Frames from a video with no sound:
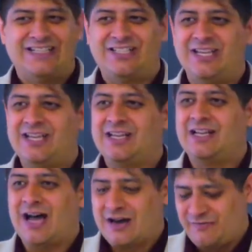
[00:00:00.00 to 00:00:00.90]
She needed
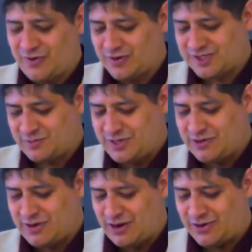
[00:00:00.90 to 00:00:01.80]
a lot of folks to be
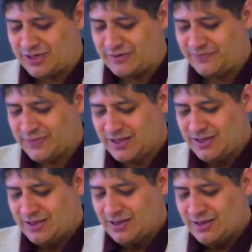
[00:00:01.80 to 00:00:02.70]
around her.
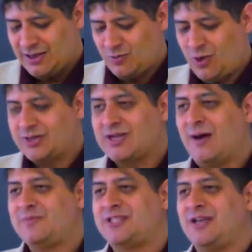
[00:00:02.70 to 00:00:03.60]
Uh, one
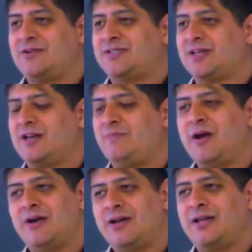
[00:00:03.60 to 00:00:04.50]
commentator said
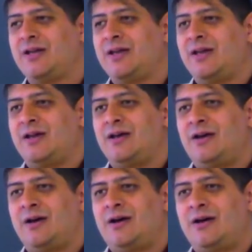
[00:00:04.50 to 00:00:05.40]
Mary
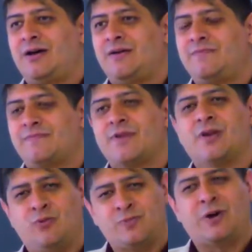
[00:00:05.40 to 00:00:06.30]
uh,
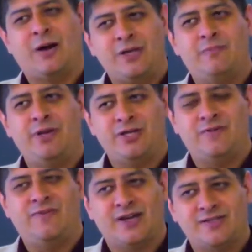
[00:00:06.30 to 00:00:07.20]
was probably a bit
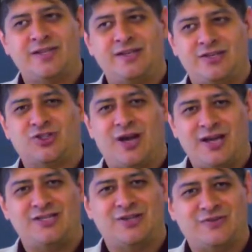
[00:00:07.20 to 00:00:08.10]
vexing and
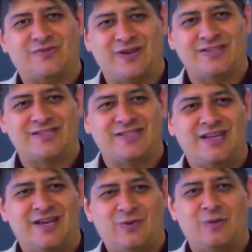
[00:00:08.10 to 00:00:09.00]
trying to her friends,
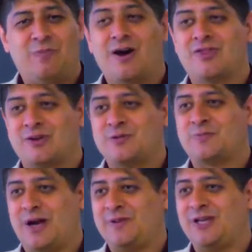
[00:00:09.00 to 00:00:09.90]
where Martha was
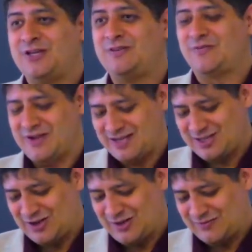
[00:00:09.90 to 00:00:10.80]
probably a good friend
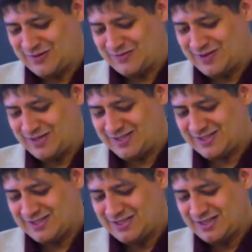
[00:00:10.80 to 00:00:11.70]
to all of her friends.